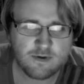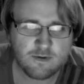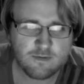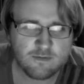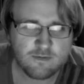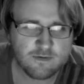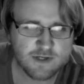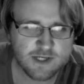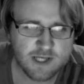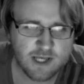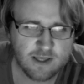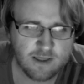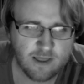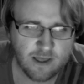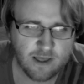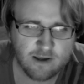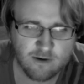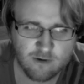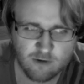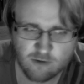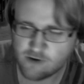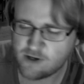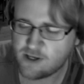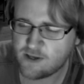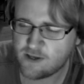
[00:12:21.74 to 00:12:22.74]
People say
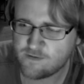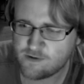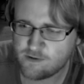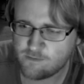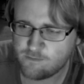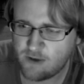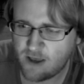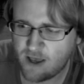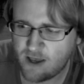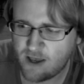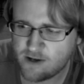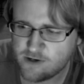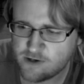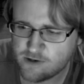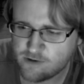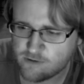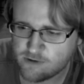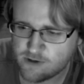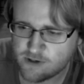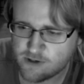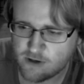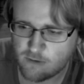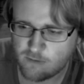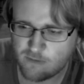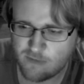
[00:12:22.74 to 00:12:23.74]
like, oh, it gives you bad
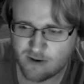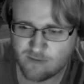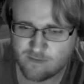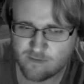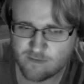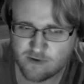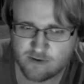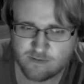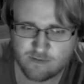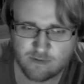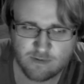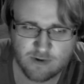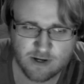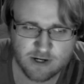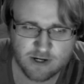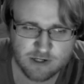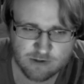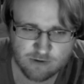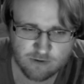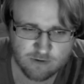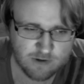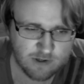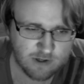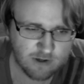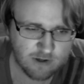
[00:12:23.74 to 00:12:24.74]
short-term memory, but my
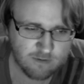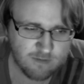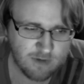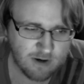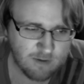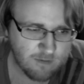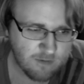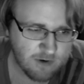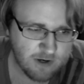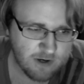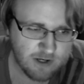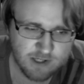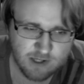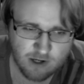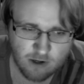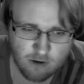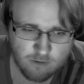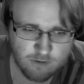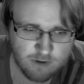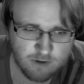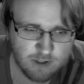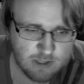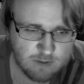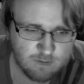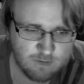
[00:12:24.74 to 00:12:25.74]
short-term memory has
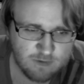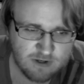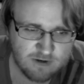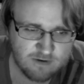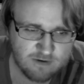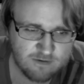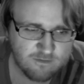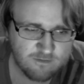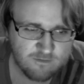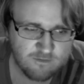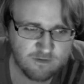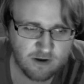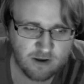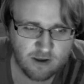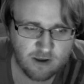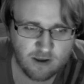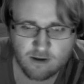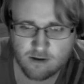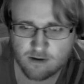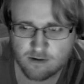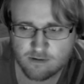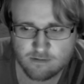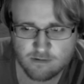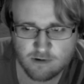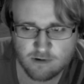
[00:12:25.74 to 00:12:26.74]
always been
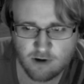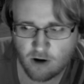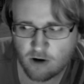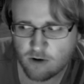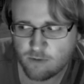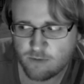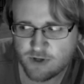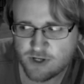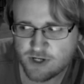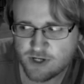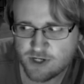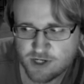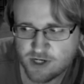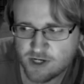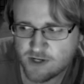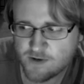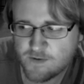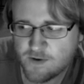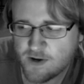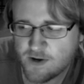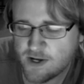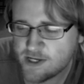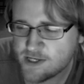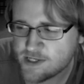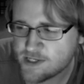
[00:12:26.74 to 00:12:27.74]
fucking garbage
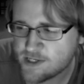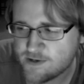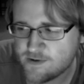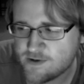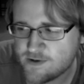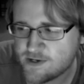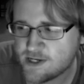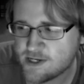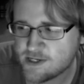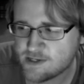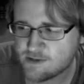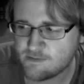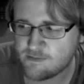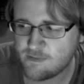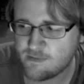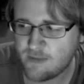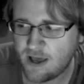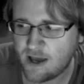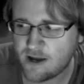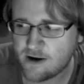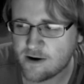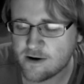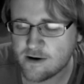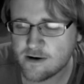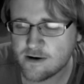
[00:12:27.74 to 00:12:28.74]
anyway, so it doesn't
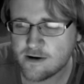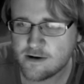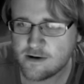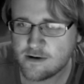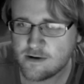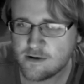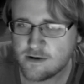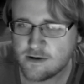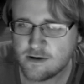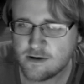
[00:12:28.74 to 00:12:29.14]
matter.